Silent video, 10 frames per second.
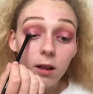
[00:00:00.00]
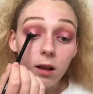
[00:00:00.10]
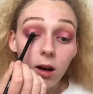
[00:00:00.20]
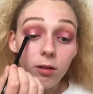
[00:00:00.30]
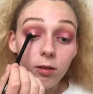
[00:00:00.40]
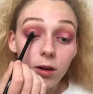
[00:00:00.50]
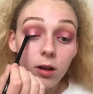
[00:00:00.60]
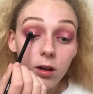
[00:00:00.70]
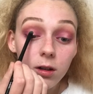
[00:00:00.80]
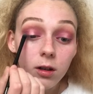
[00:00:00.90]
love
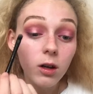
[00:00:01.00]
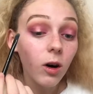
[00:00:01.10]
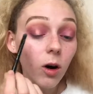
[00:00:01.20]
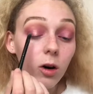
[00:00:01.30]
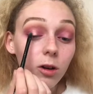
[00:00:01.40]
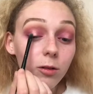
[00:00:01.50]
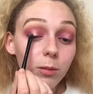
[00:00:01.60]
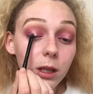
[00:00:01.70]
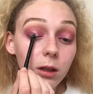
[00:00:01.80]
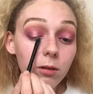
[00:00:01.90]
all of
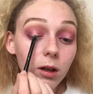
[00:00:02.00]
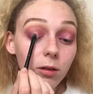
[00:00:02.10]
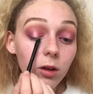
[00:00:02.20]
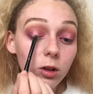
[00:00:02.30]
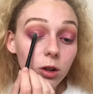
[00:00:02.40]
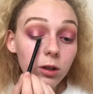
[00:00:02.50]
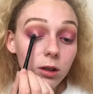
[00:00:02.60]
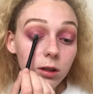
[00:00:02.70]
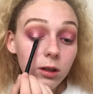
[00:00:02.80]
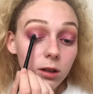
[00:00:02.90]

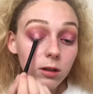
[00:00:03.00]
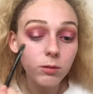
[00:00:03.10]
Revolution's